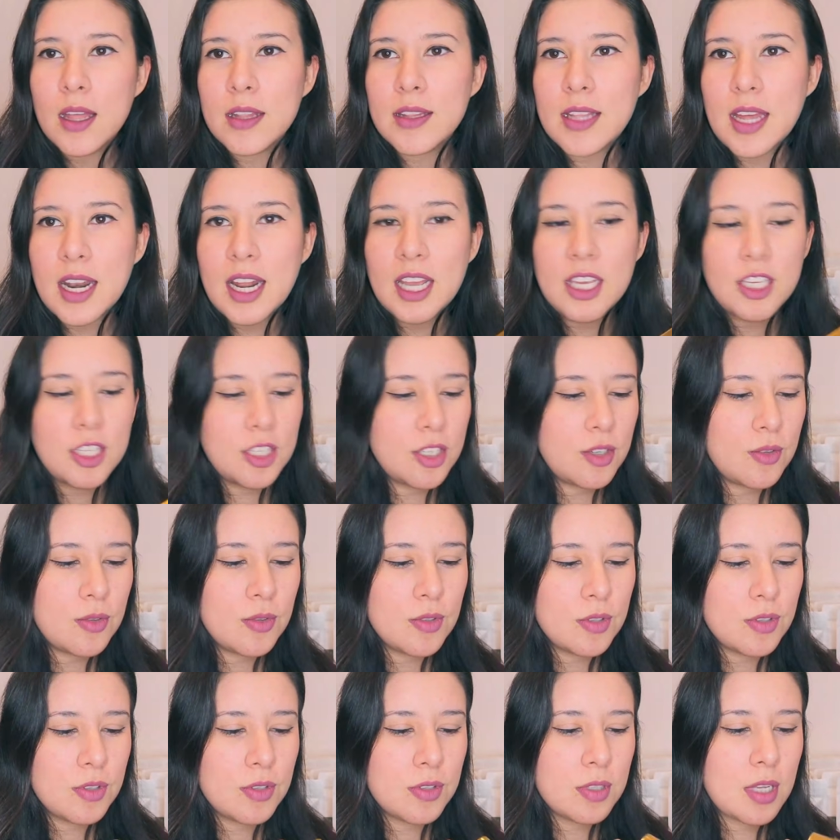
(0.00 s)
that I
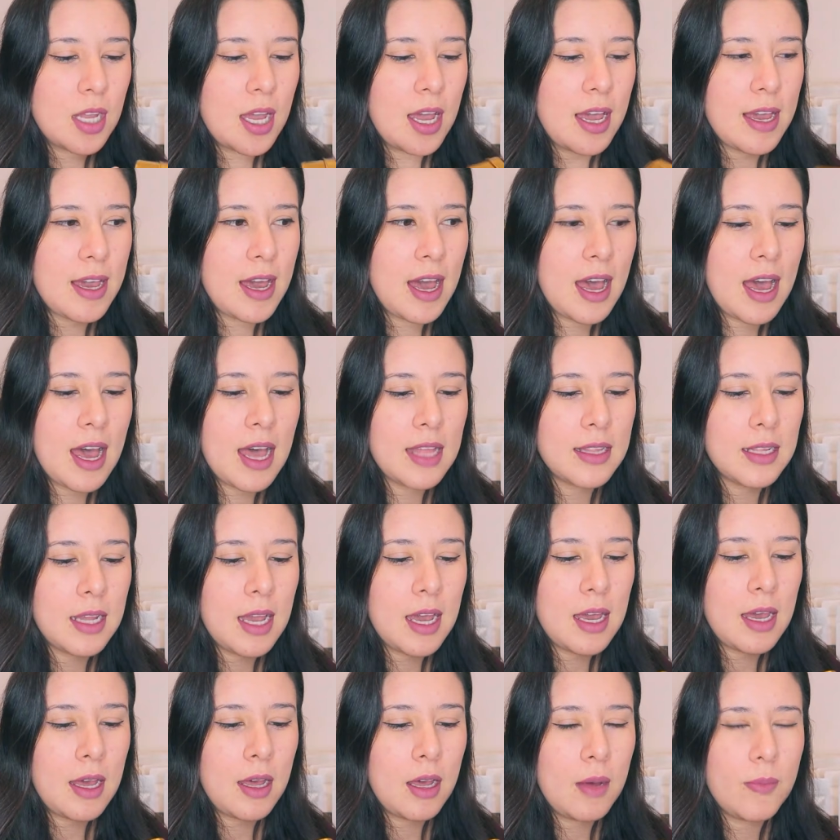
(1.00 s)
used. I
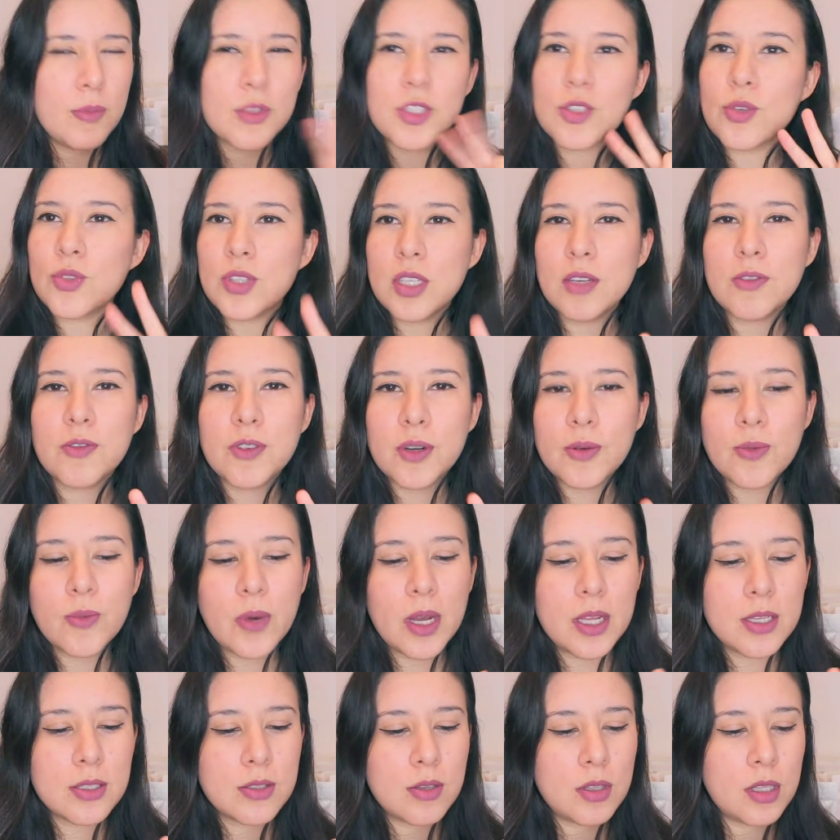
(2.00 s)
had two different
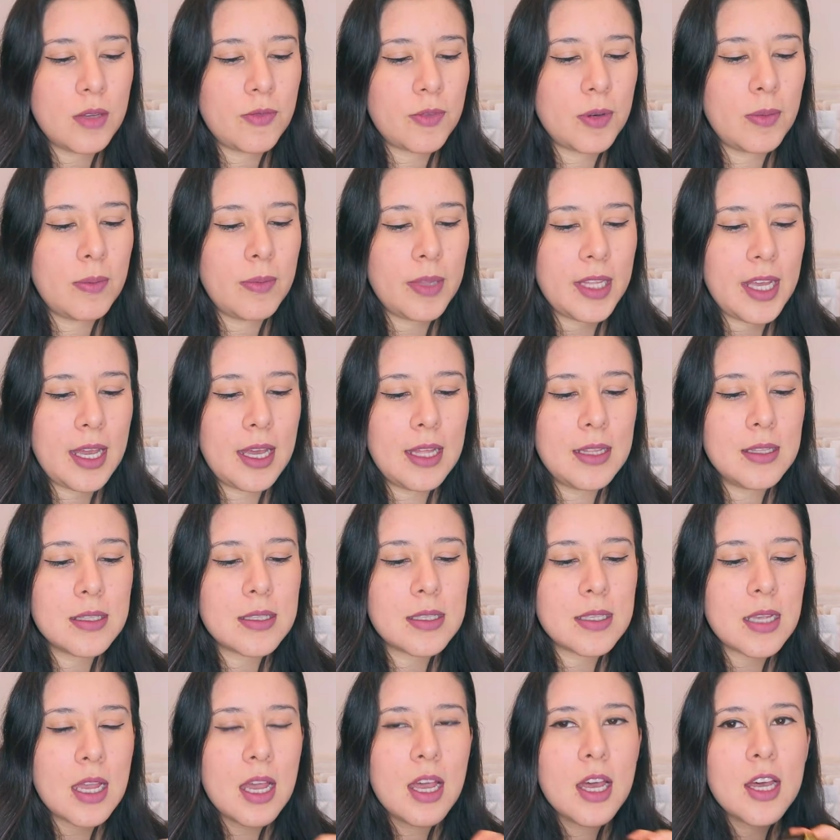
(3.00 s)

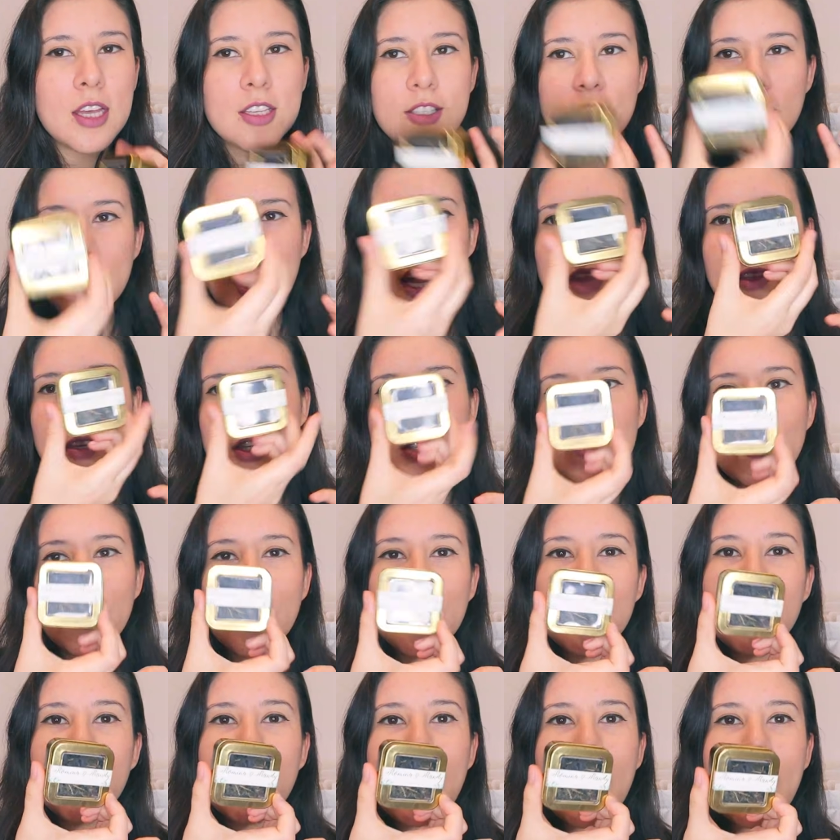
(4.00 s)
blends. So yeah, these
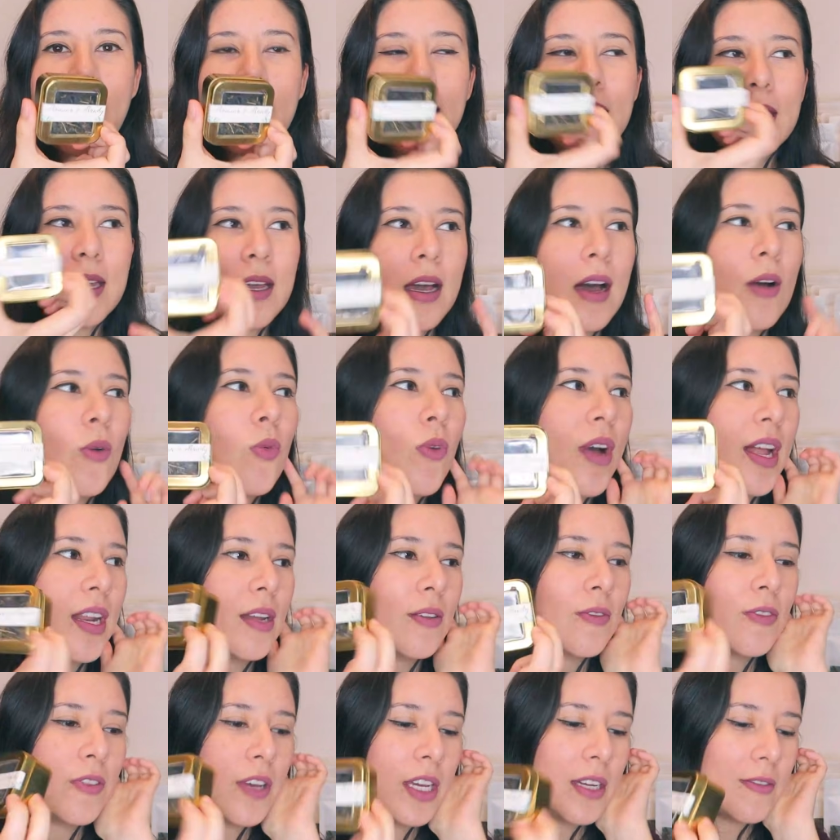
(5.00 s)
were my
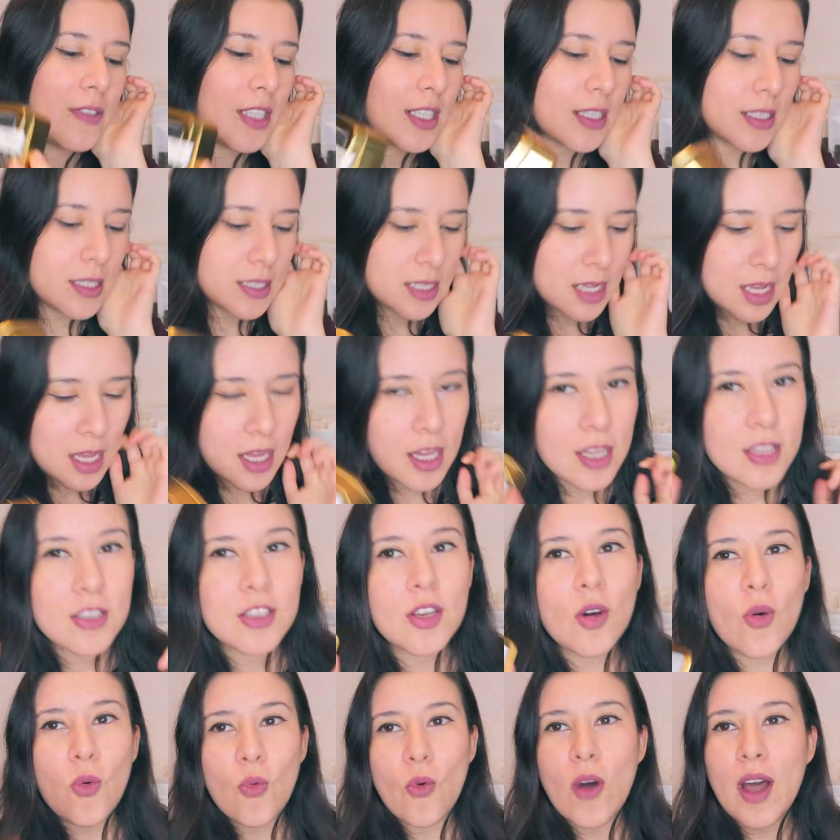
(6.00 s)
wedding favors.
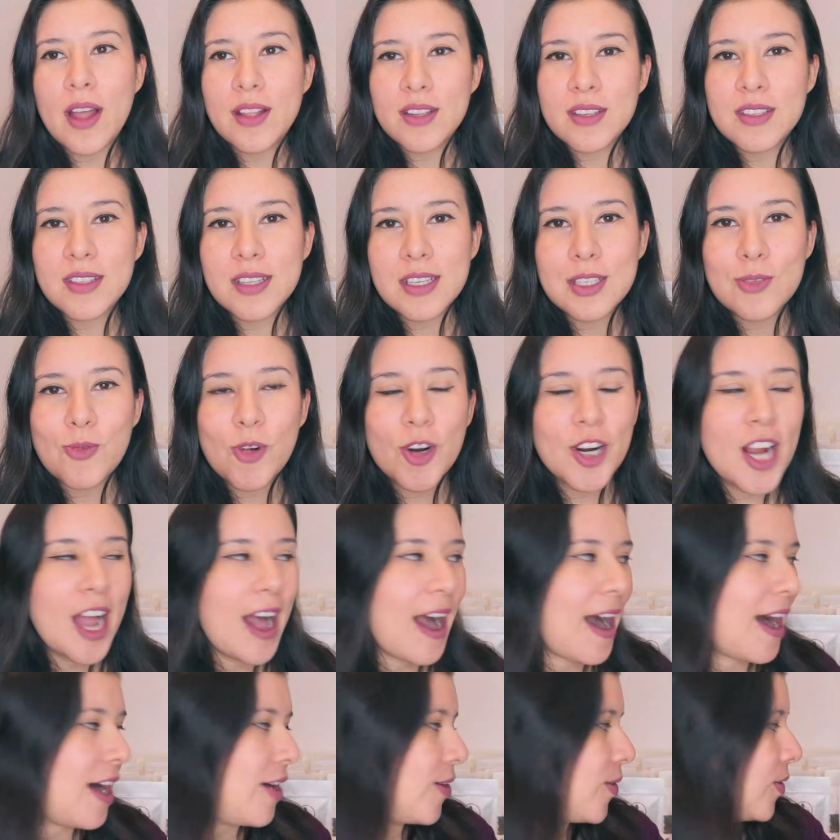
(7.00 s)
So once these were
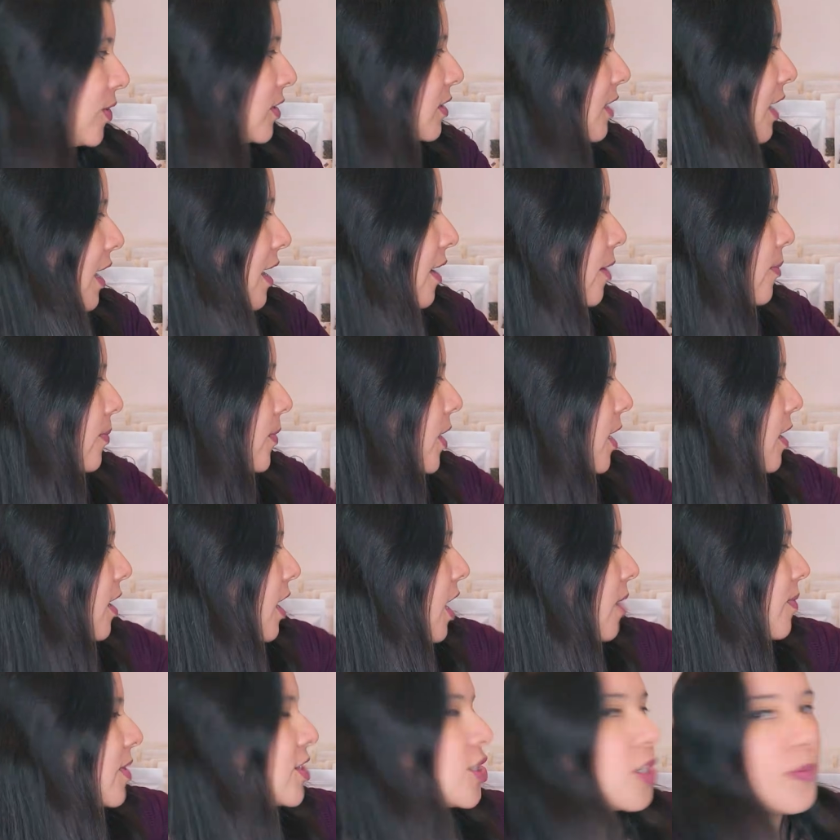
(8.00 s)
out,
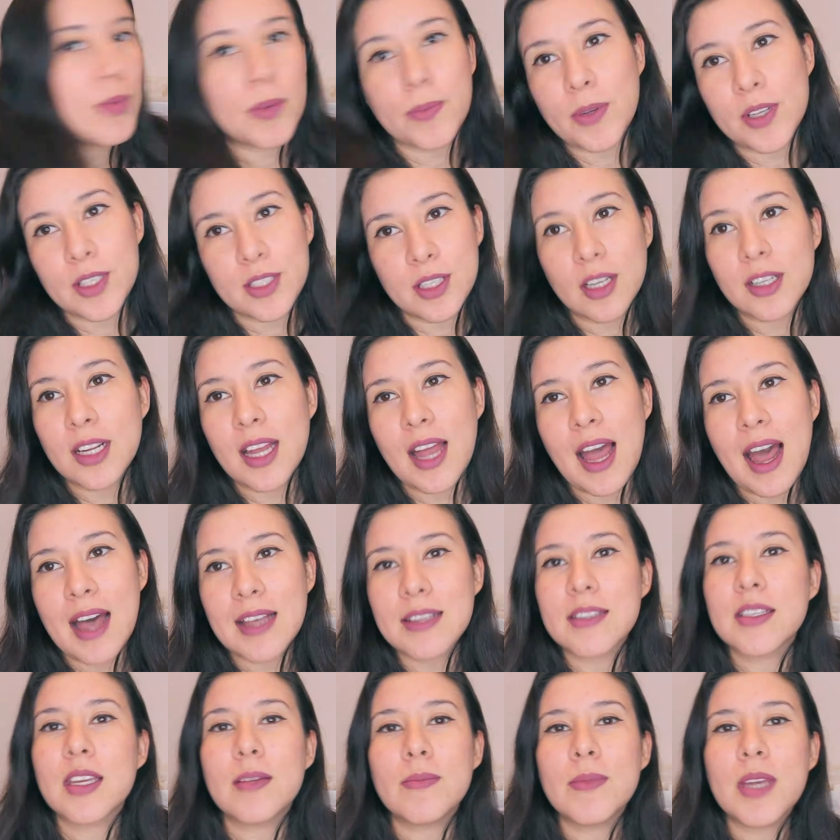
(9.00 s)
a bunch of people started
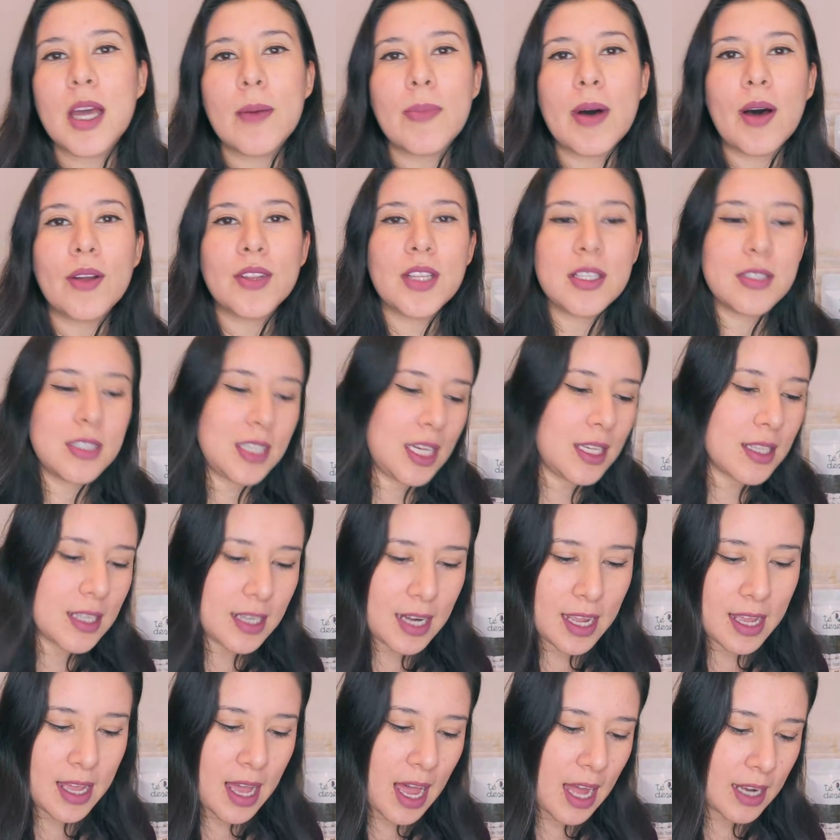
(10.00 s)
asking me about the tea
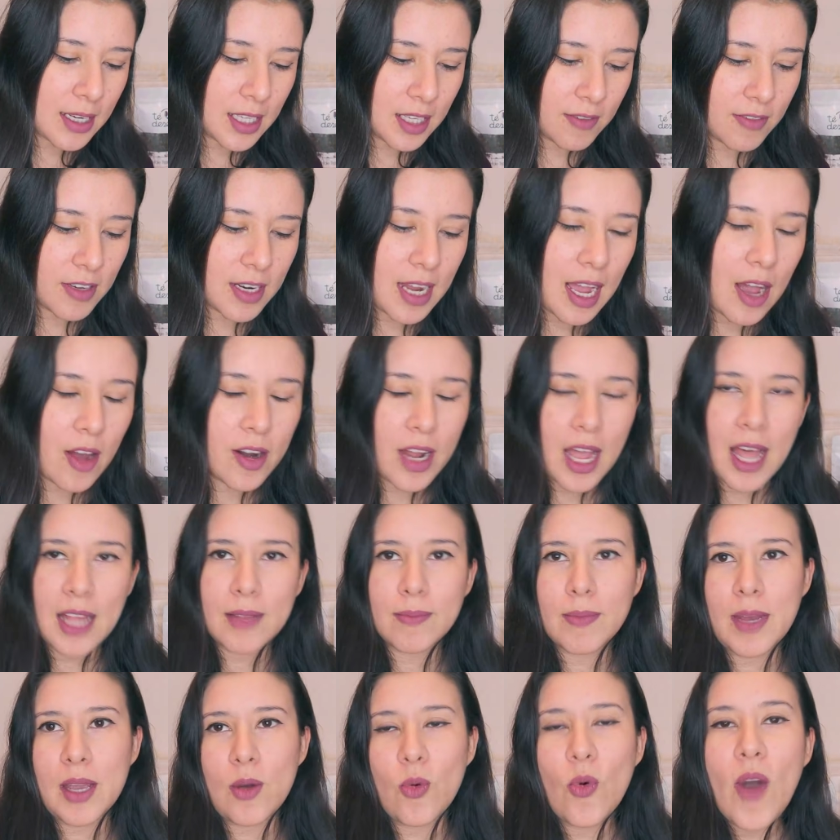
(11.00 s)
that I had given out
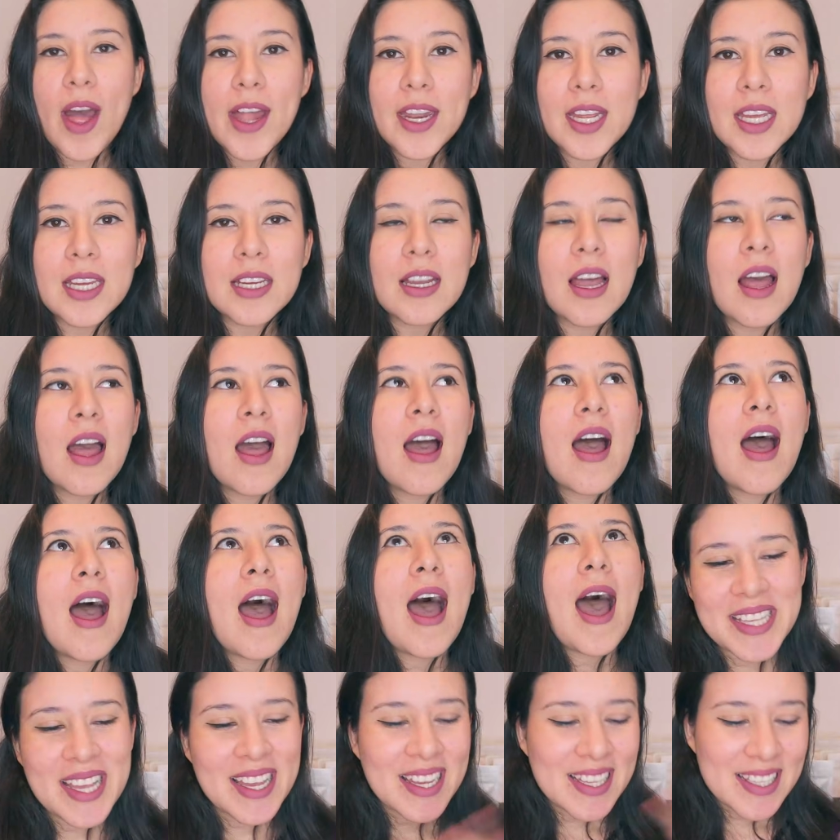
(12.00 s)
at my wedding.
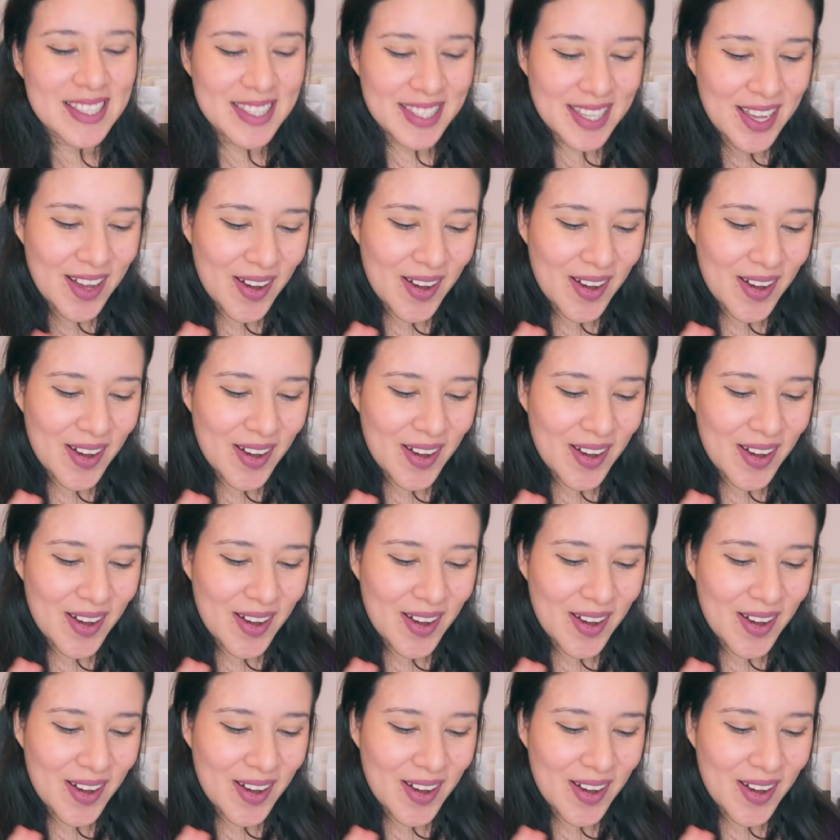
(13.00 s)
So